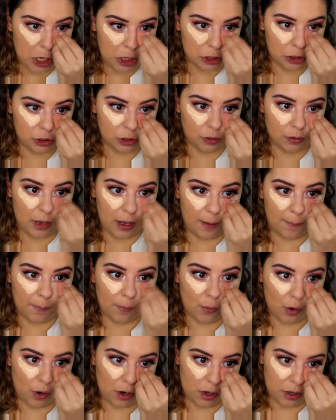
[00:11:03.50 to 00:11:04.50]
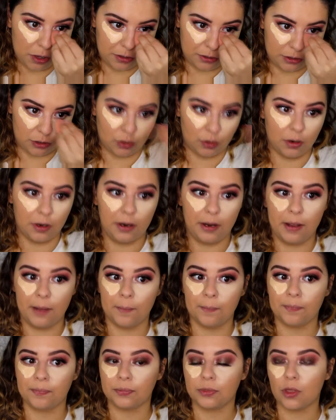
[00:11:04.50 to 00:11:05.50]
So yeah, moral of the story,
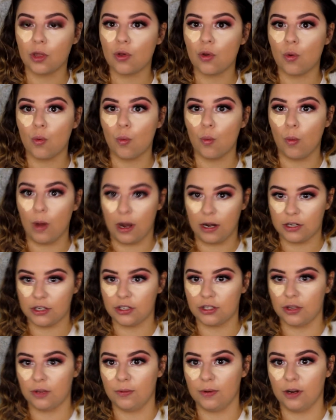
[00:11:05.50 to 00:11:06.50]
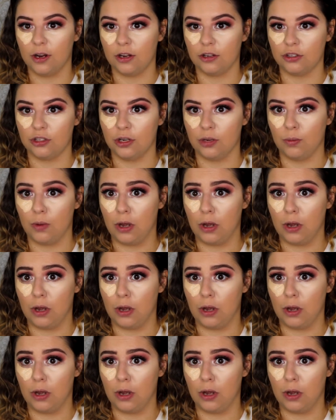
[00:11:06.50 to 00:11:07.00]
watch the 100.